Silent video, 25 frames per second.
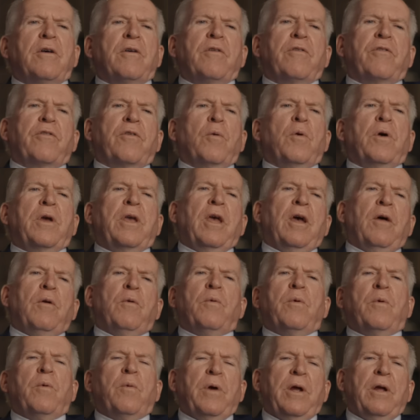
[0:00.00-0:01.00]
So
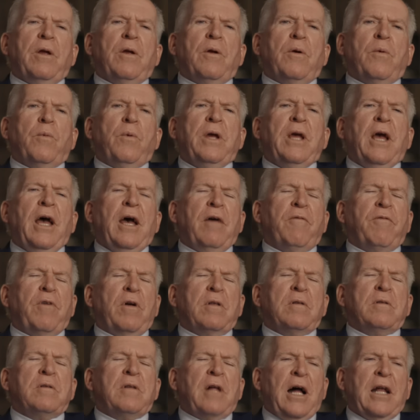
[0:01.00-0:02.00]
again, we have a
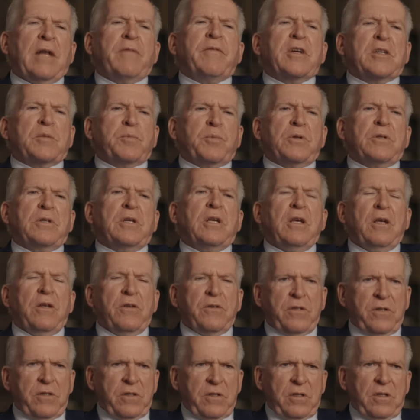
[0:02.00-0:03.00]
lot of
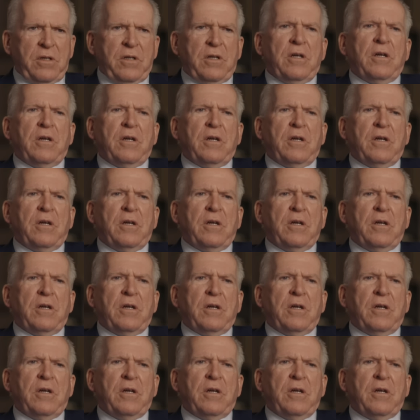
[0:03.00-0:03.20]
expertise